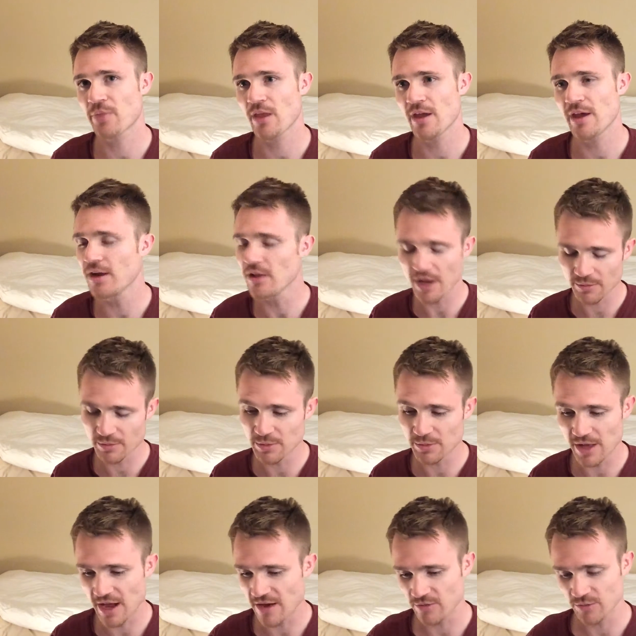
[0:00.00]
And a lot of people
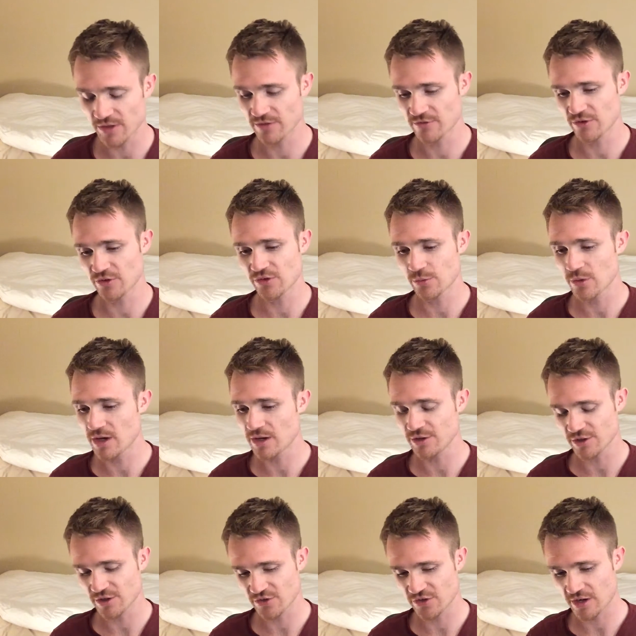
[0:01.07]
have. I'm not the first one. You
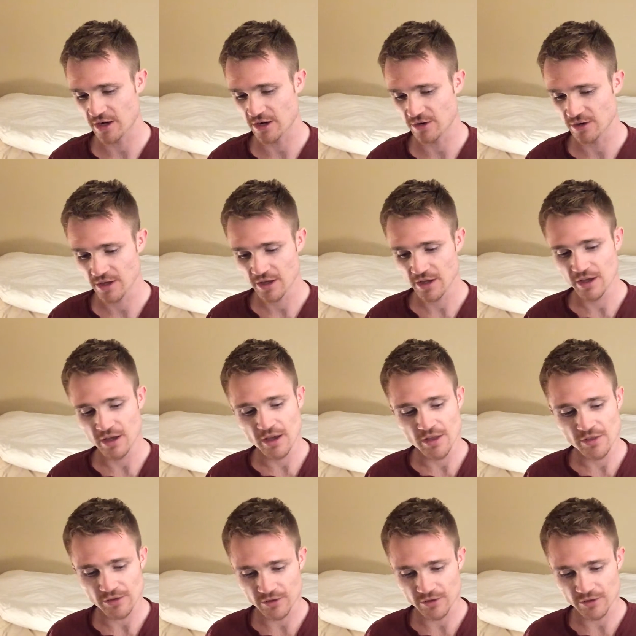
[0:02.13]
could check out their